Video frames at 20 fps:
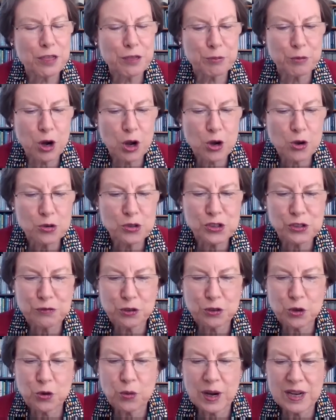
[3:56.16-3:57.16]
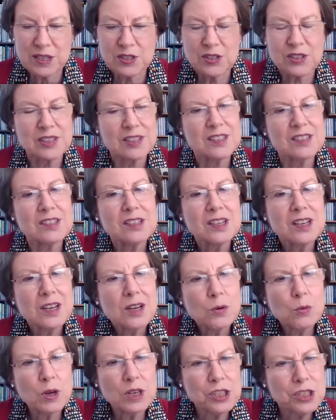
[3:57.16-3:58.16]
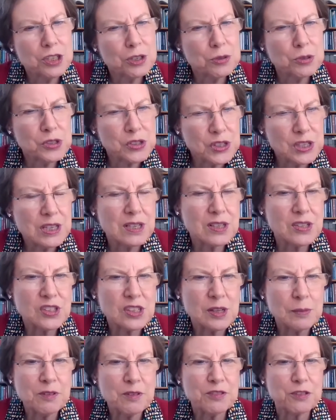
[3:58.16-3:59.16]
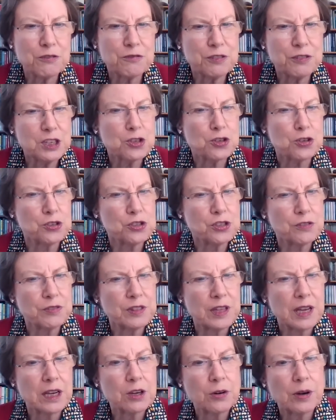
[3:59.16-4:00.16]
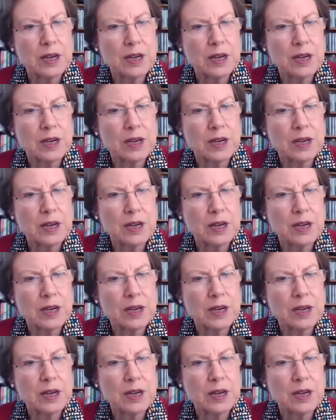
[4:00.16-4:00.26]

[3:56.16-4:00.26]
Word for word: throes of crisis. What do you see as some of the features of that